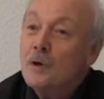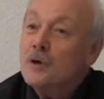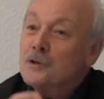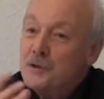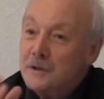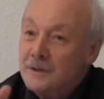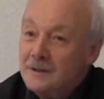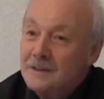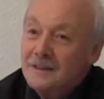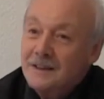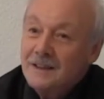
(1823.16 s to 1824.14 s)
merchant
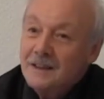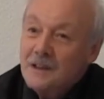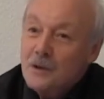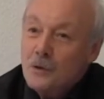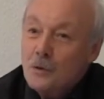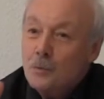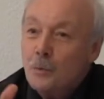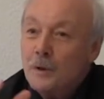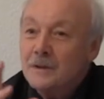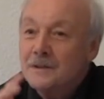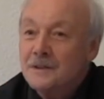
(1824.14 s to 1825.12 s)
mm -hmm. who
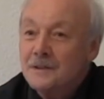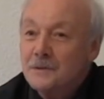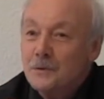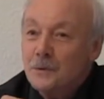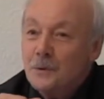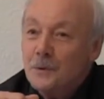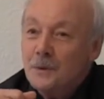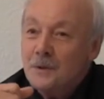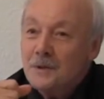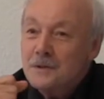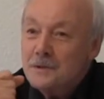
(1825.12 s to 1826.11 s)
wanted
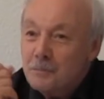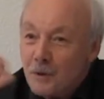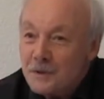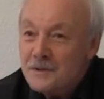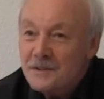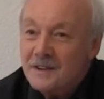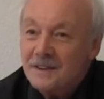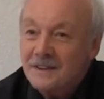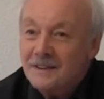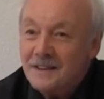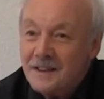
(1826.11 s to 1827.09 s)
to sponsor
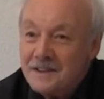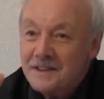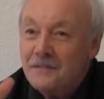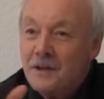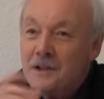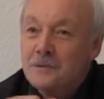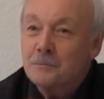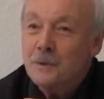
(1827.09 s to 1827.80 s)
an excavation